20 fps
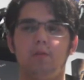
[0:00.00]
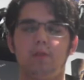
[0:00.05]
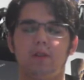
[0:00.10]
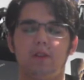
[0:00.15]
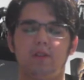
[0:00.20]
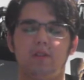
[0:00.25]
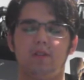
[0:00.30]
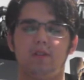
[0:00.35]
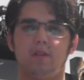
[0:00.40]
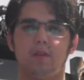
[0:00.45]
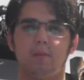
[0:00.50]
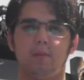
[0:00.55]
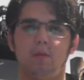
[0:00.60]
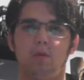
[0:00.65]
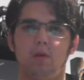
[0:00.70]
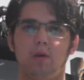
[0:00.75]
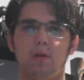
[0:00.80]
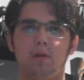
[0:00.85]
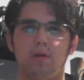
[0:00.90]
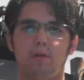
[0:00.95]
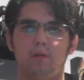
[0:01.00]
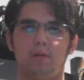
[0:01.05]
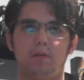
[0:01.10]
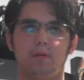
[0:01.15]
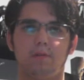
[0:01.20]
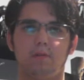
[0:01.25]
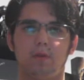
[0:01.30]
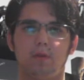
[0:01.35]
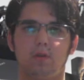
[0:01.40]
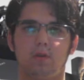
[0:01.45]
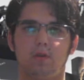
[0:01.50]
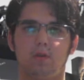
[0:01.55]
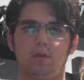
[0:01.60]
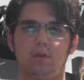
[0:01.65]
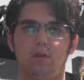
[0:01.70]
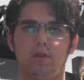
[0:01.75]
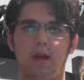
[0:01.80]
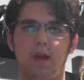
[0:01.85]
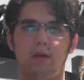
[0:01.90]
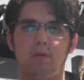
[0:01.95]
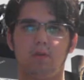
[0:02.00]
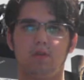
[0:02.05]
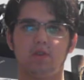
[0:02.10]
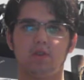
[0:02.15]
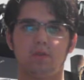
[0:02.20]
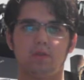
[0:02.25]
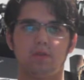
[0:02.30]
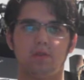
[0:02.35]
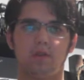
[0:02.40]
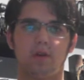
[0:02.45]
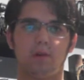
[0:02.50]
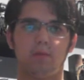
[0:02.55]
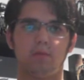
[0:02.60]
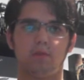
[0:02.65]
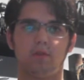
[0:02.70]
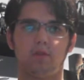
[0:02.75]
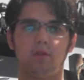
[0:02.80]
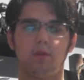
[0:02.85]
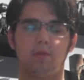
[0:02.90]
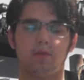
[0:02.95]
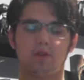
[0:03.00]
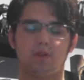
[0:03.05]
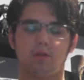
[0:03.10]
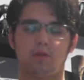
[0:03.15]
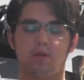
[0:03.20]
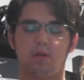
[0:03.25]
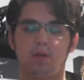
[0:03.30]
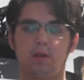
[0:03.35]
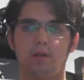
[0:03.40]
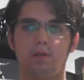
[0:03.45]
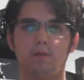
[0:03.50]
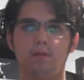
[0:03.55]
see the point, because that original design was so much cooler.